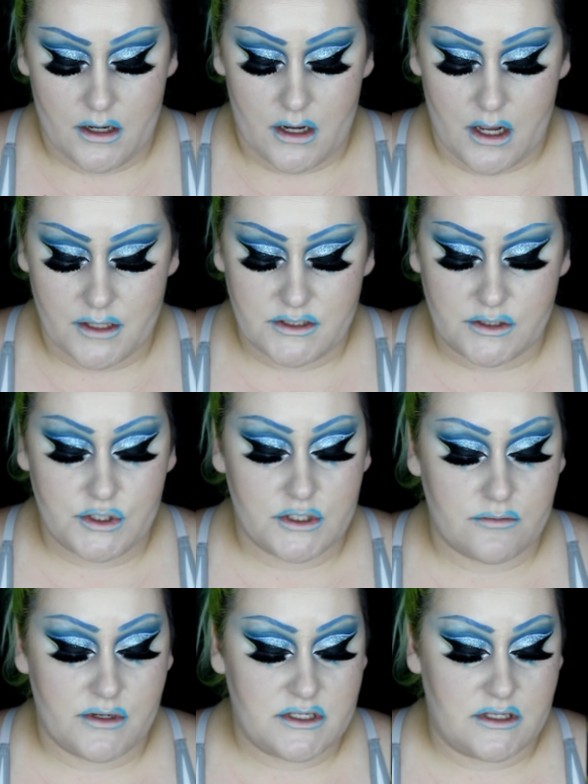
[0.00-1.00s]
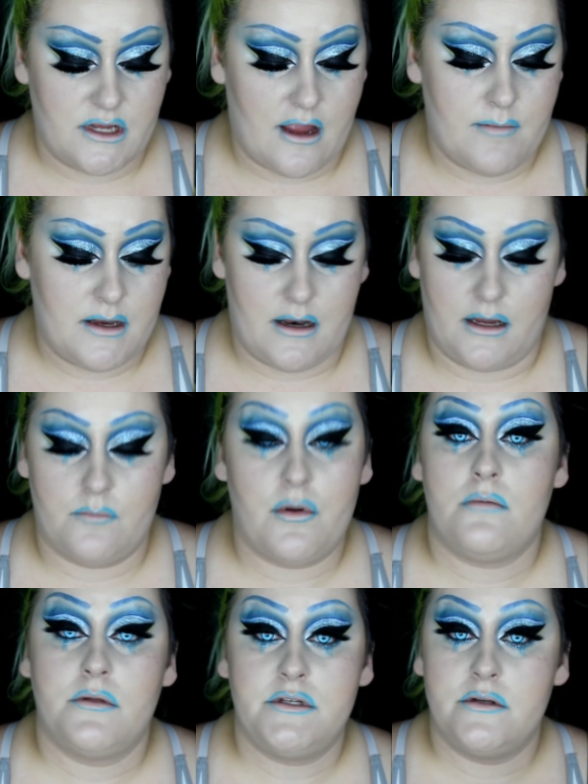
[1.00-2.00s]
until just recently. I mean, I could
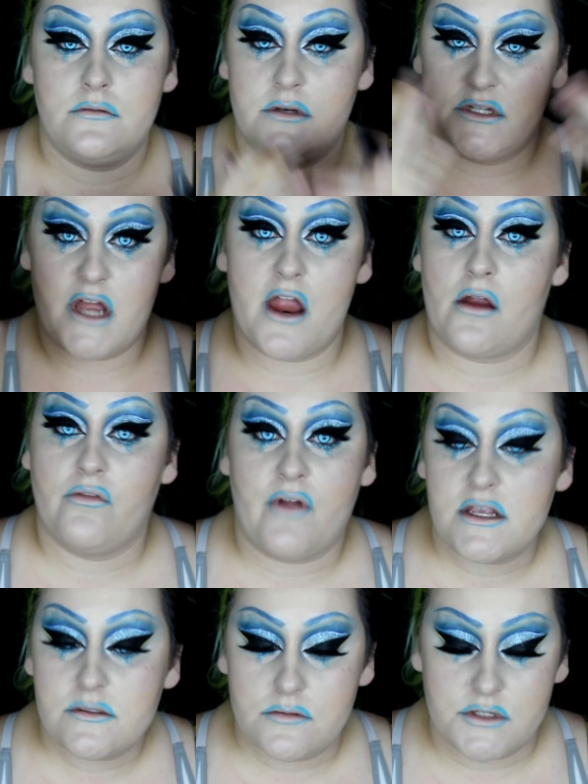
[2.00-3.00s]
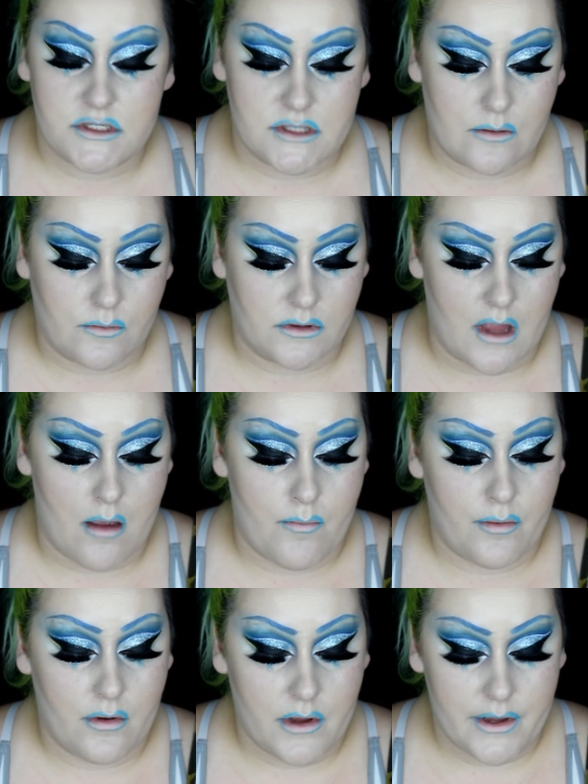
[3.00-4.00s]
probably do an entire face with just liquid lip.
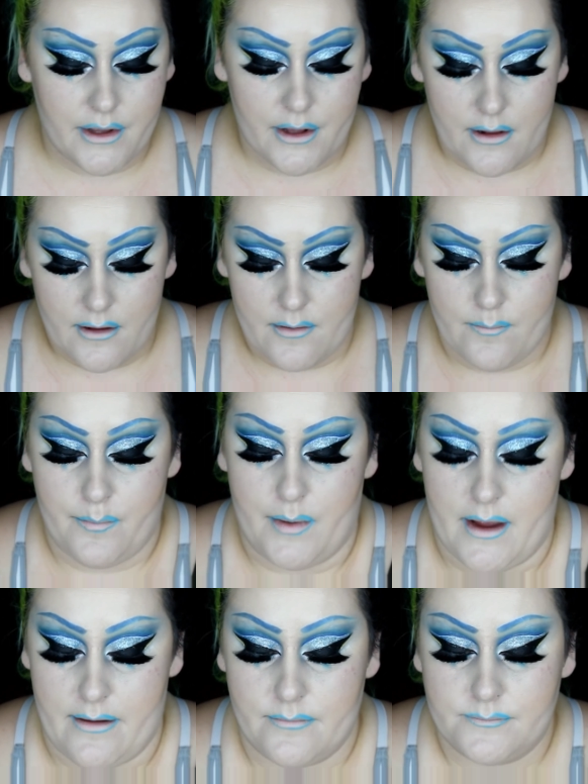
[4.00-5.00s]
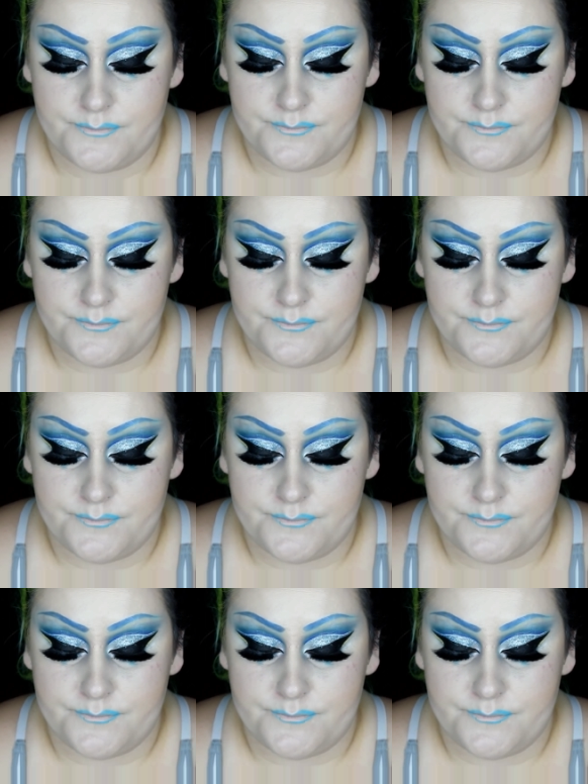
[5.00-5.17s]
But